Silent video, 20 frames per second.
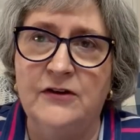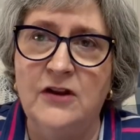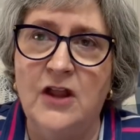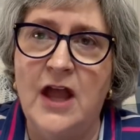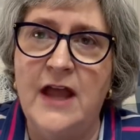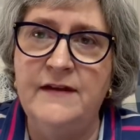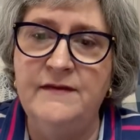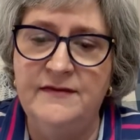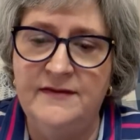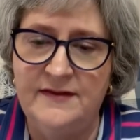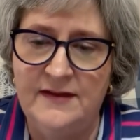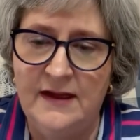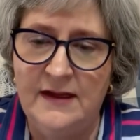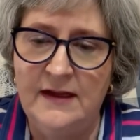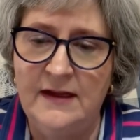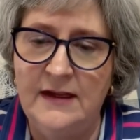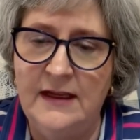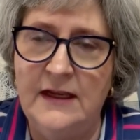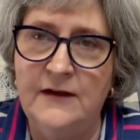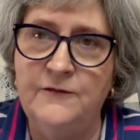lives
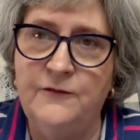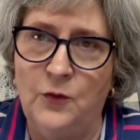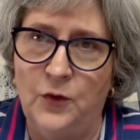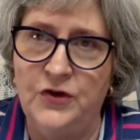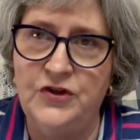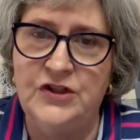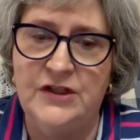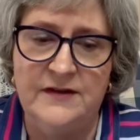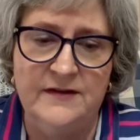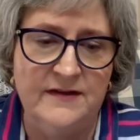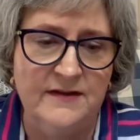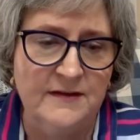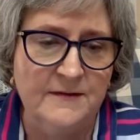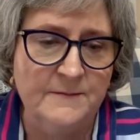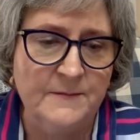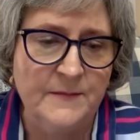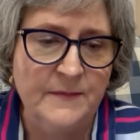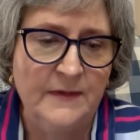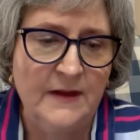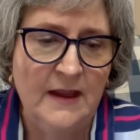and fortunes.
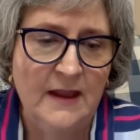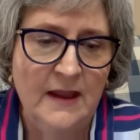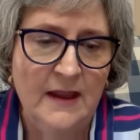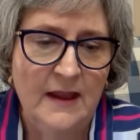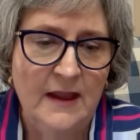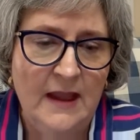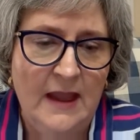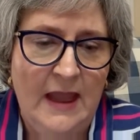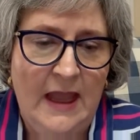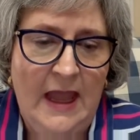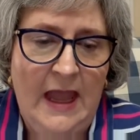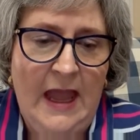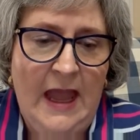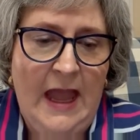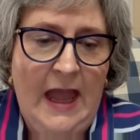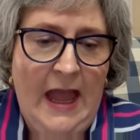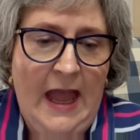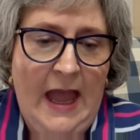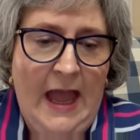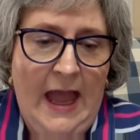
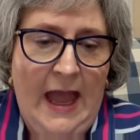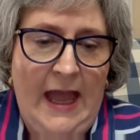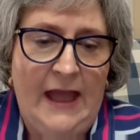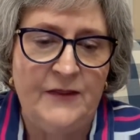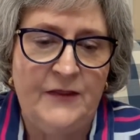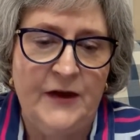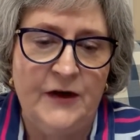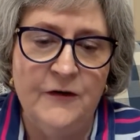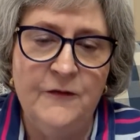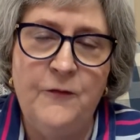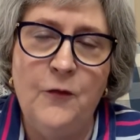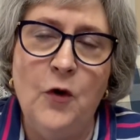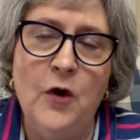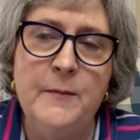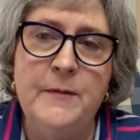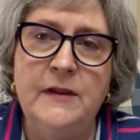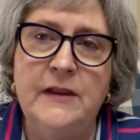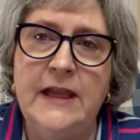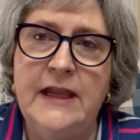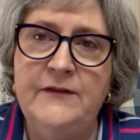I therefore
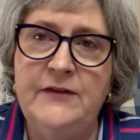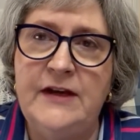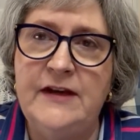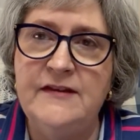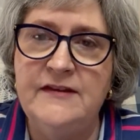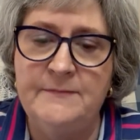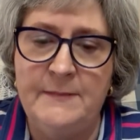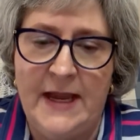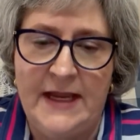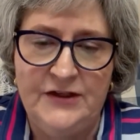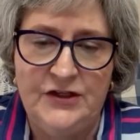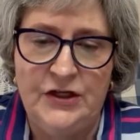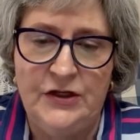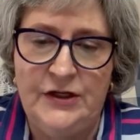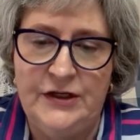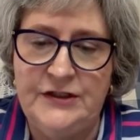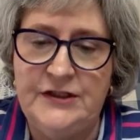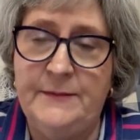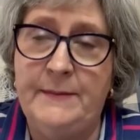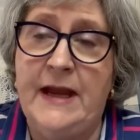believe it is my
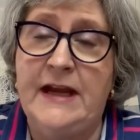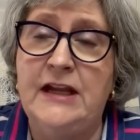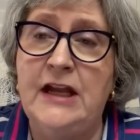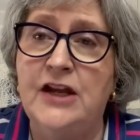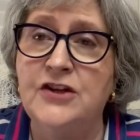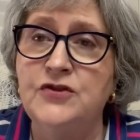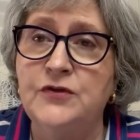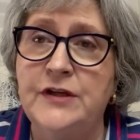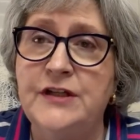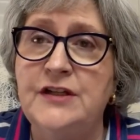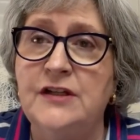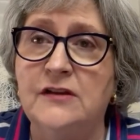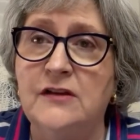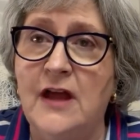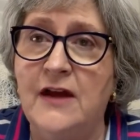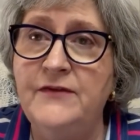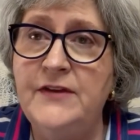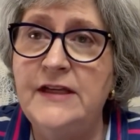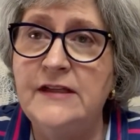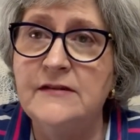duty to my country to
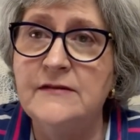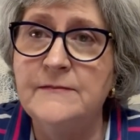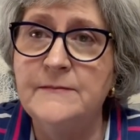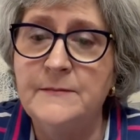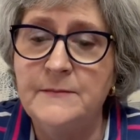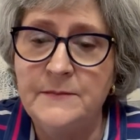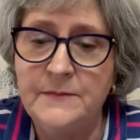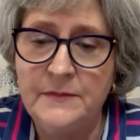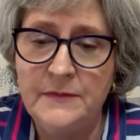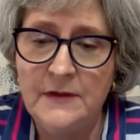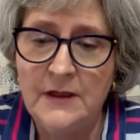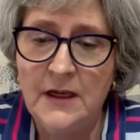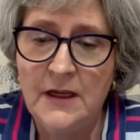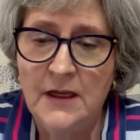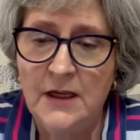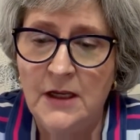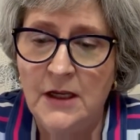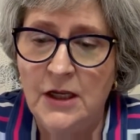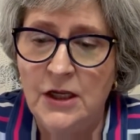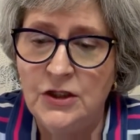love it,
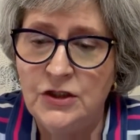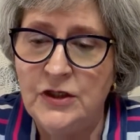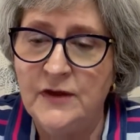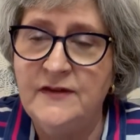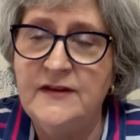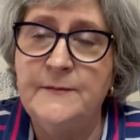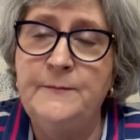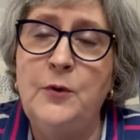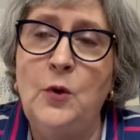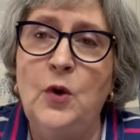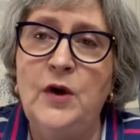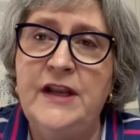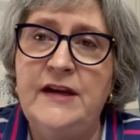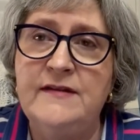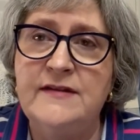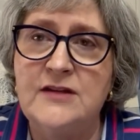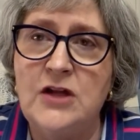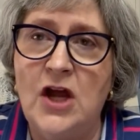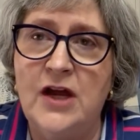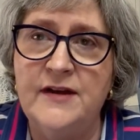to support
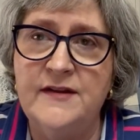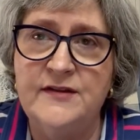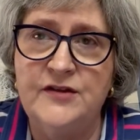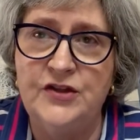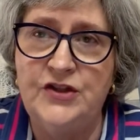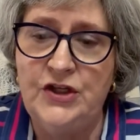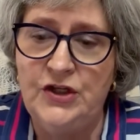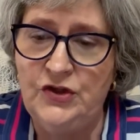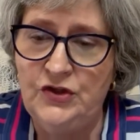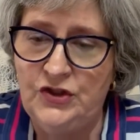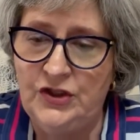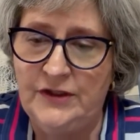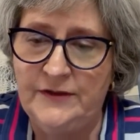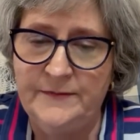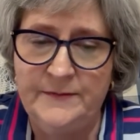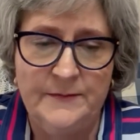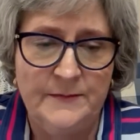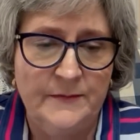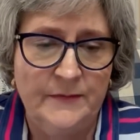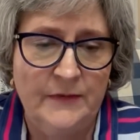its Constitution,
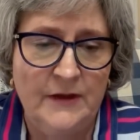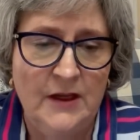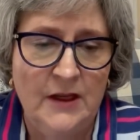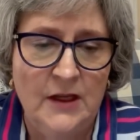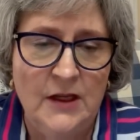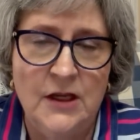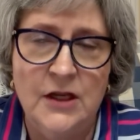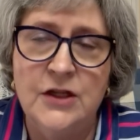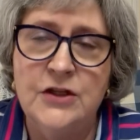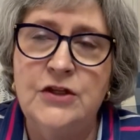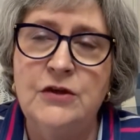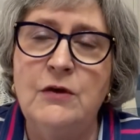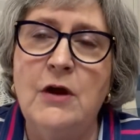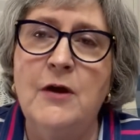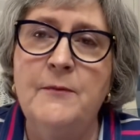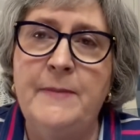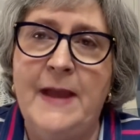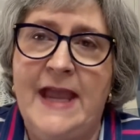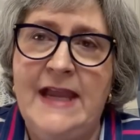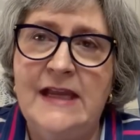to
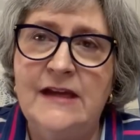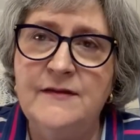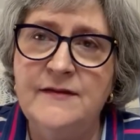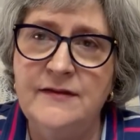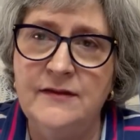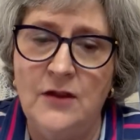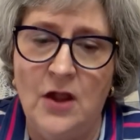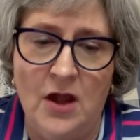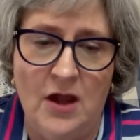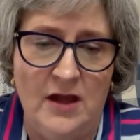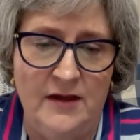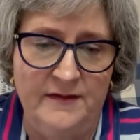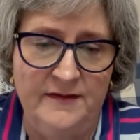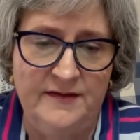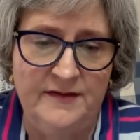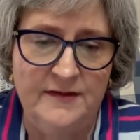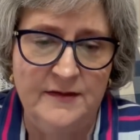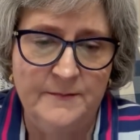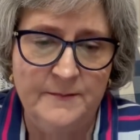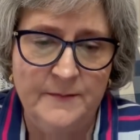obey its
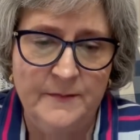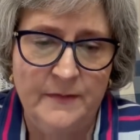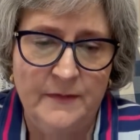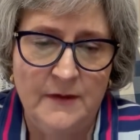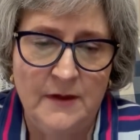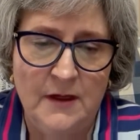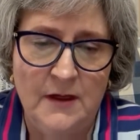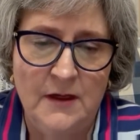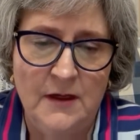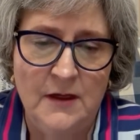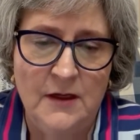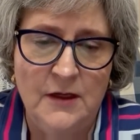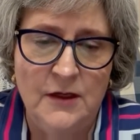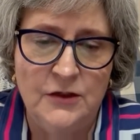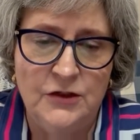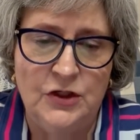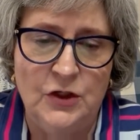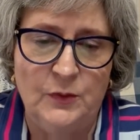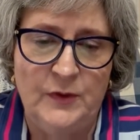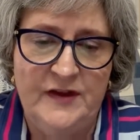laws,
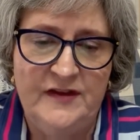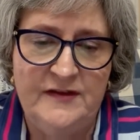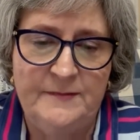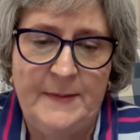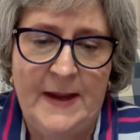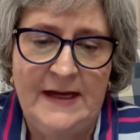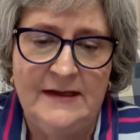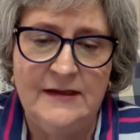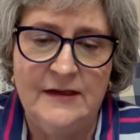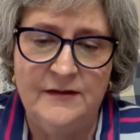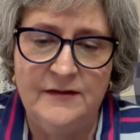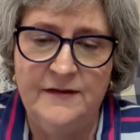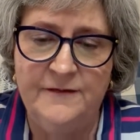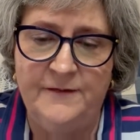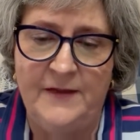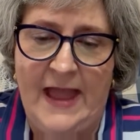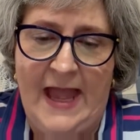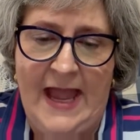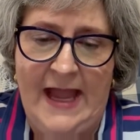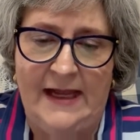to respect its
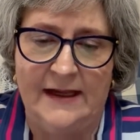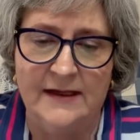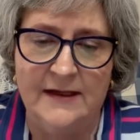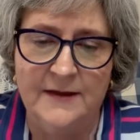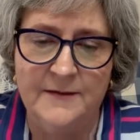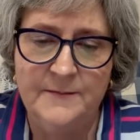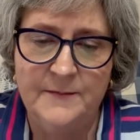flag,